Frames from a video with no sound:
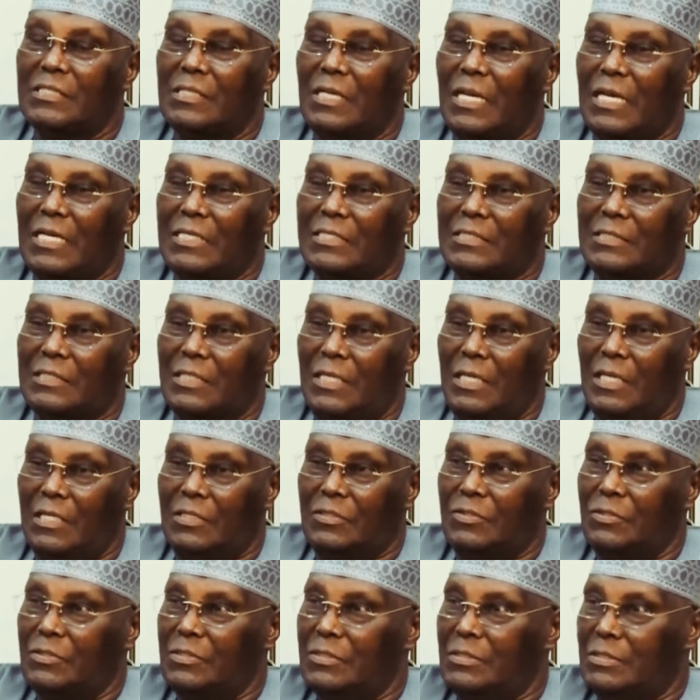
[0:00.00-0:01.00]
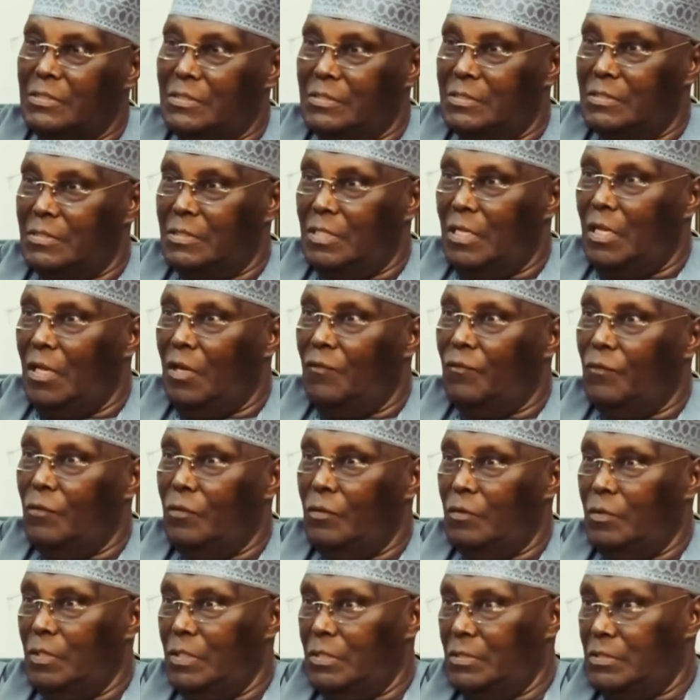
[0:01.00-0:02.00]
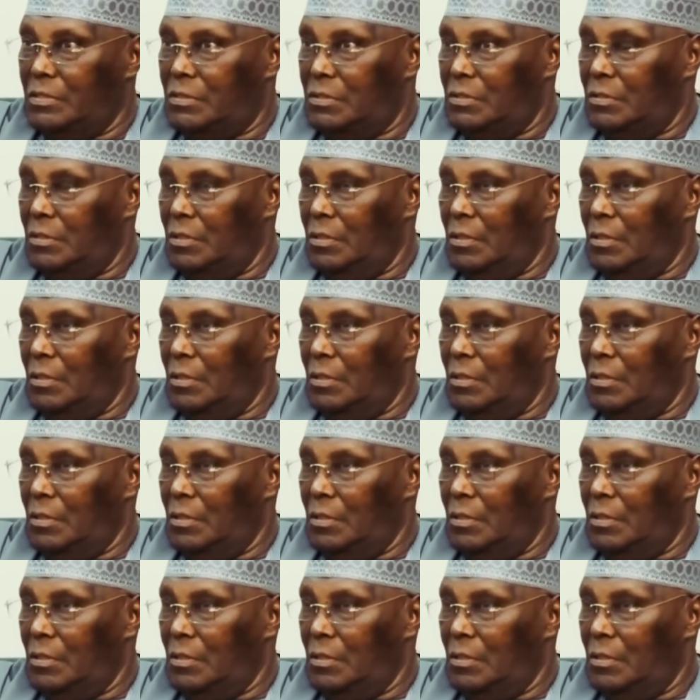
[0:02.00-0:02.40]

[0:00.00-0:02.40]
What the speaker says: last election season, I have always,